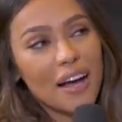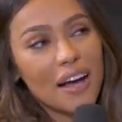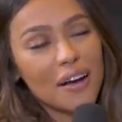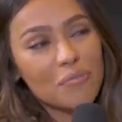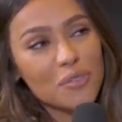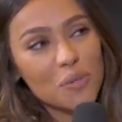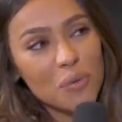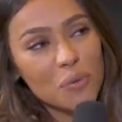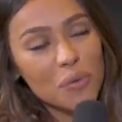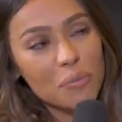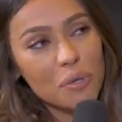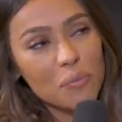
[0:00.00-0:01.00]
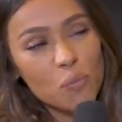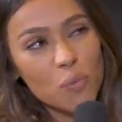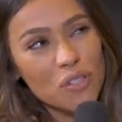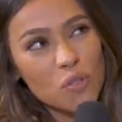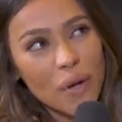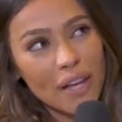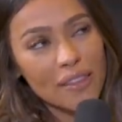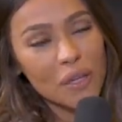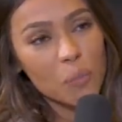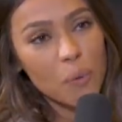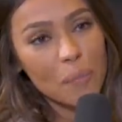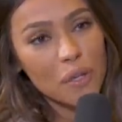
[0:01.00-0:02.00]
um, so what do, what, what do I
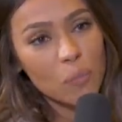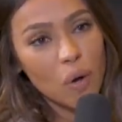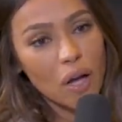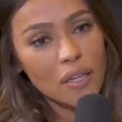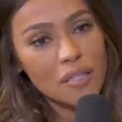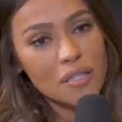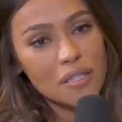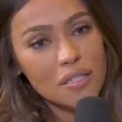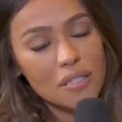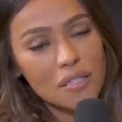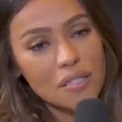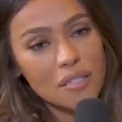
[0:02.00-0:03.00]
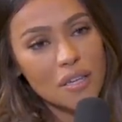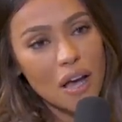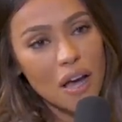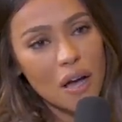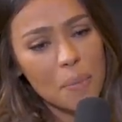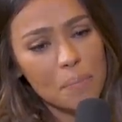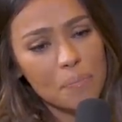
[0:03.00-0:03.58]
think women want? Um,